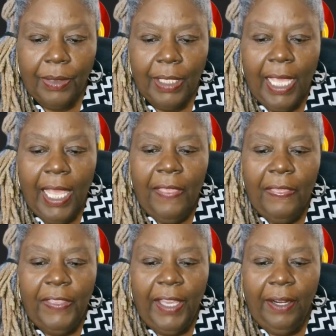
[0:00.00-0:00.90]

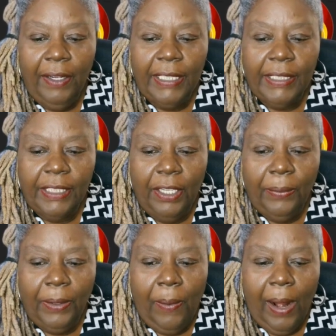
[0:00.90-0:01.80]
There is no
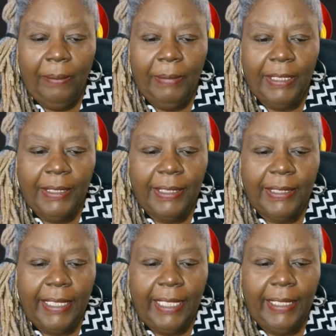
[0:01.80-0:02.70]
requirement to
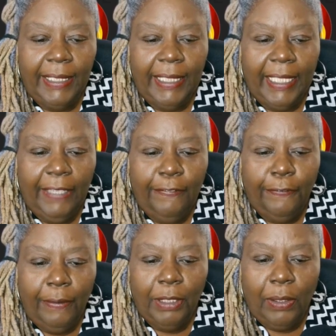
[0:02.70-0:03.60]
seek leave from the
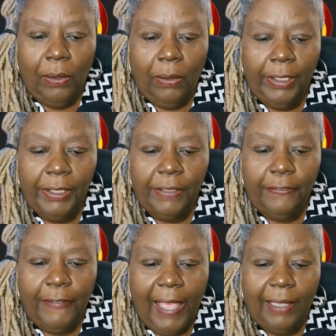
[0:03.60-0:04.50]
court to
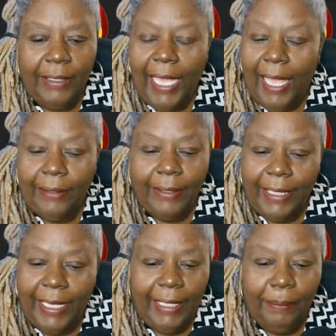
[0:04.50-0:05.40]
file a
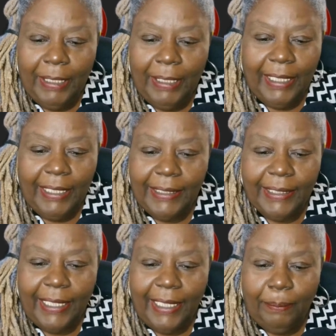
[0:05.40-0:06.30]
counterclaim against an
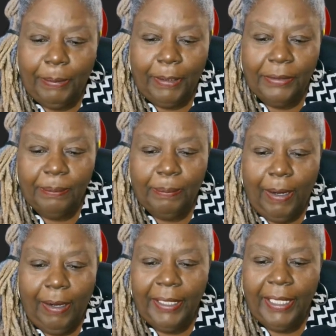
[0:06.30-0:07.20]
opposing party